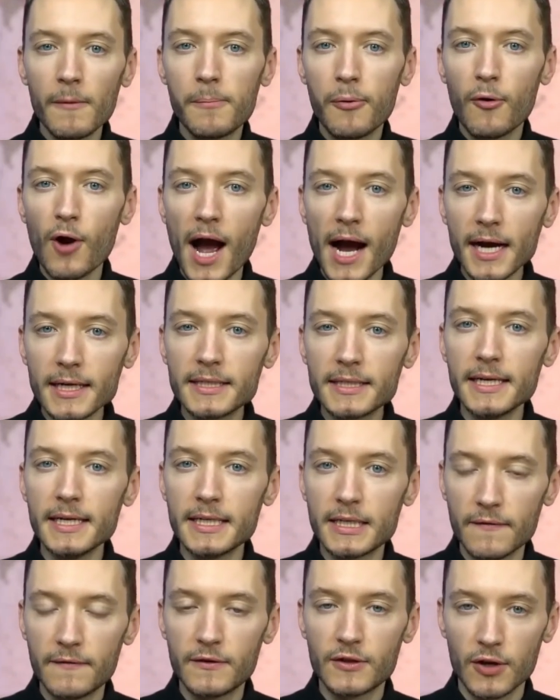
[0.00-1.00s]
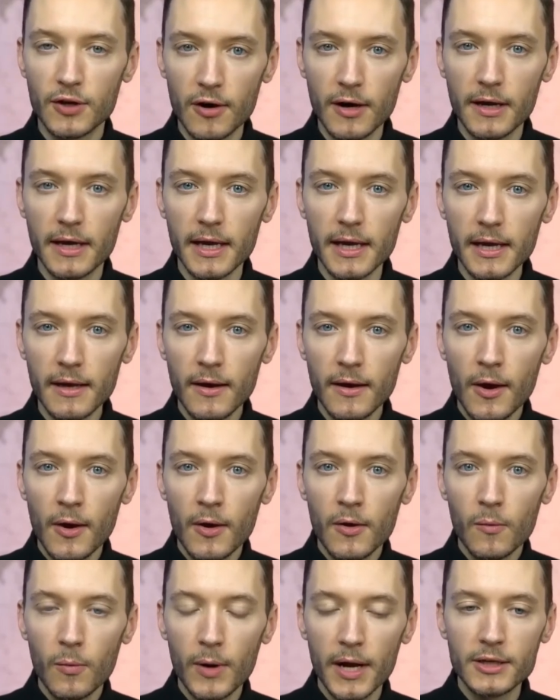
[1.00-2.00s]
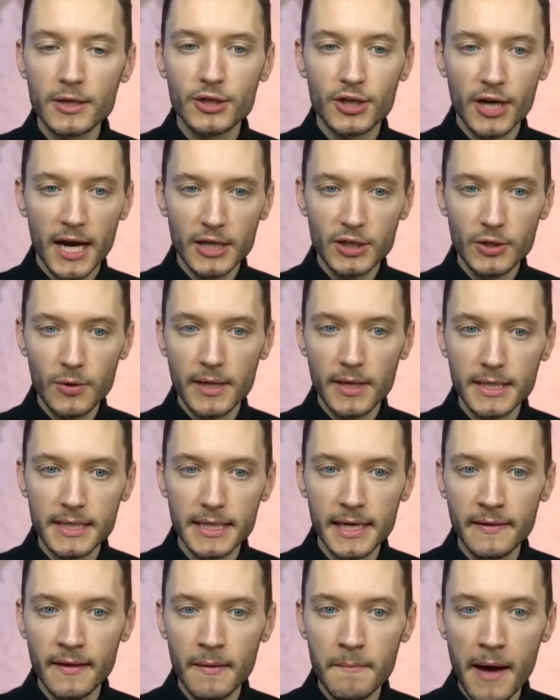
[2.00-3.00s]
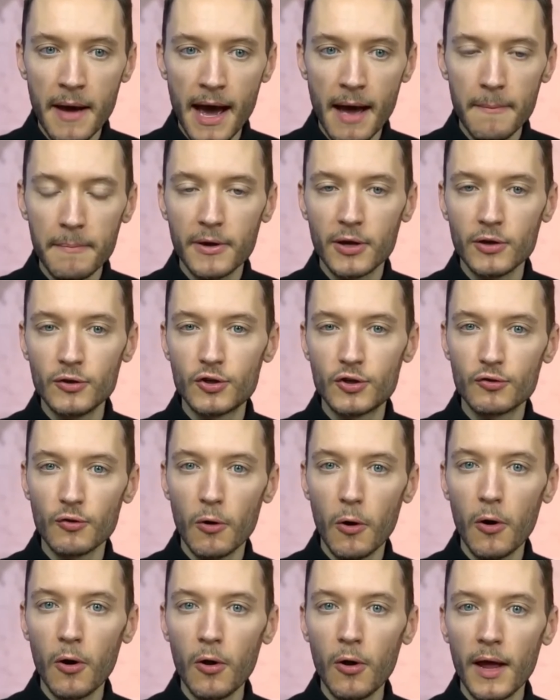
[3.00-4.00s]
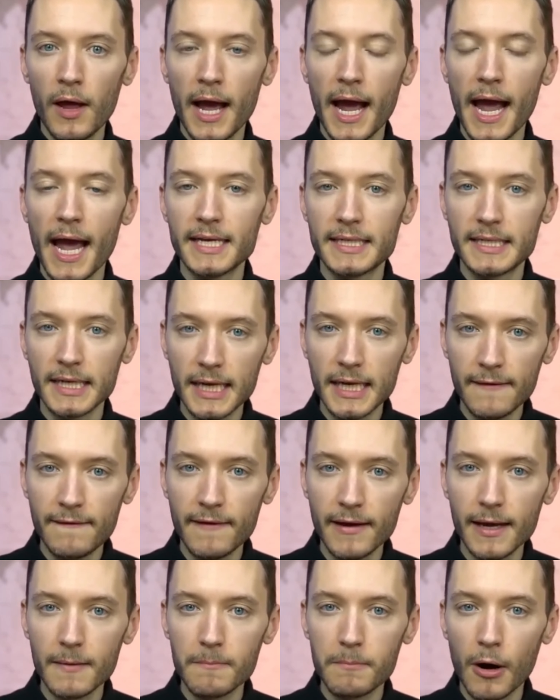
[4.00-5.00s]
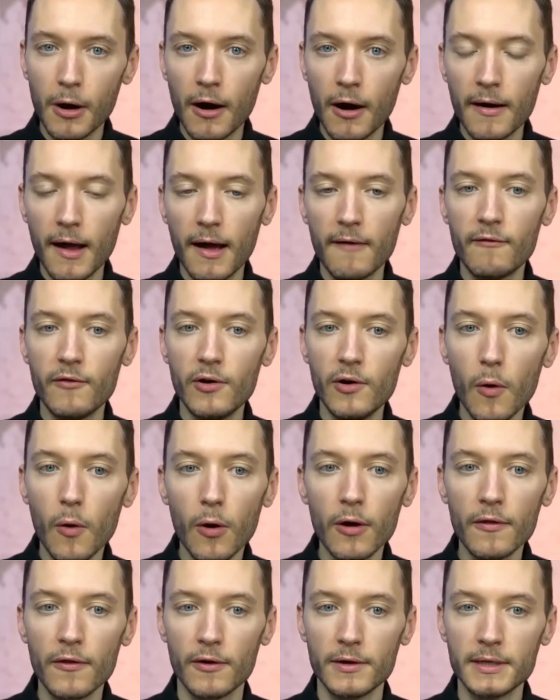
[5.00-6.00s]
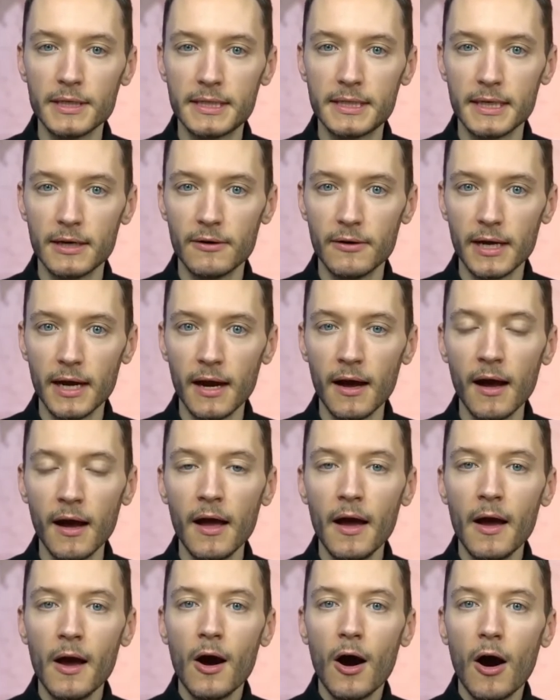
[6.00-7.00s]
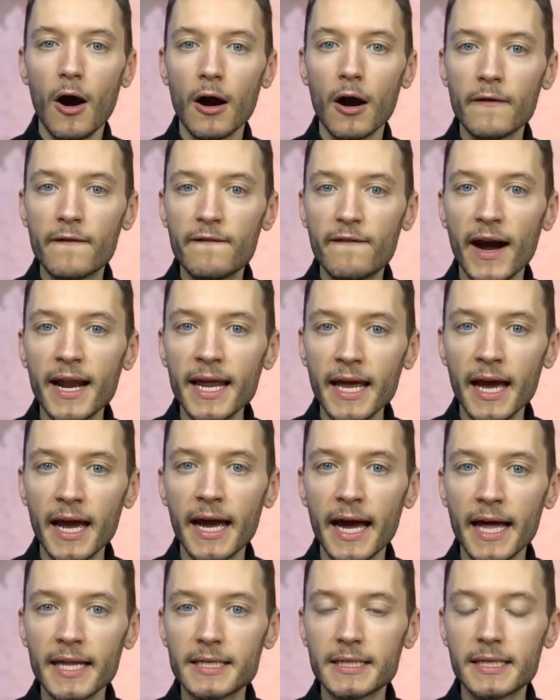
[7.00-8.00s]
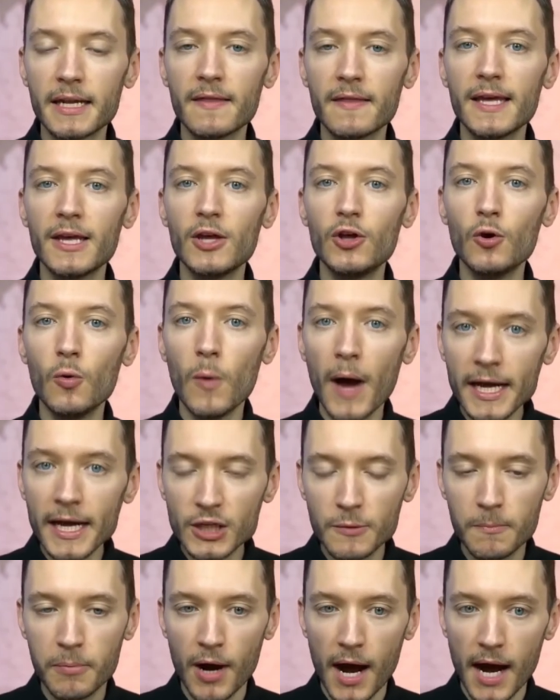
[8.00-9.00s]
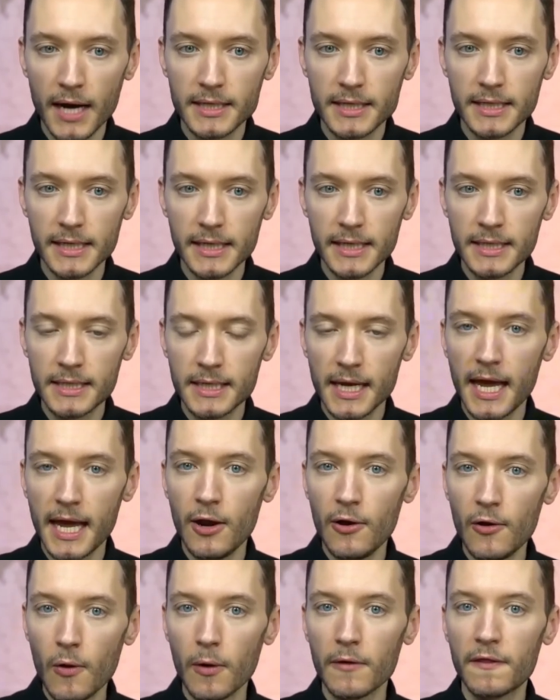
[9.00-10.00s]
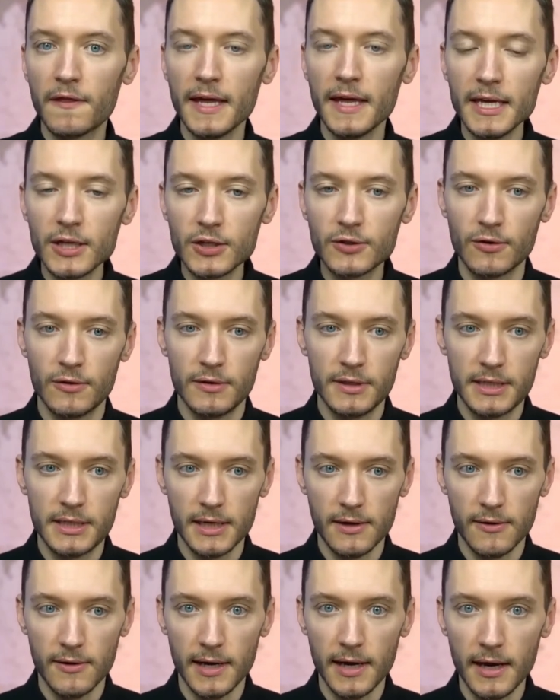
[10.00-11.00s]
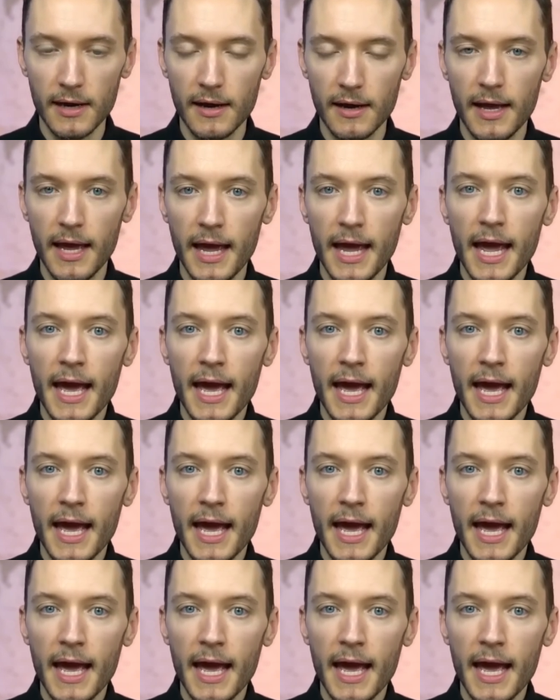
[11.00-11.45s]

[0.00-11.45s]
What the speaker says: the proxies of Turkey, which, as you can see in the map, control a significant part of northern Syria, are fighting against the US proxies in northeastern Syria.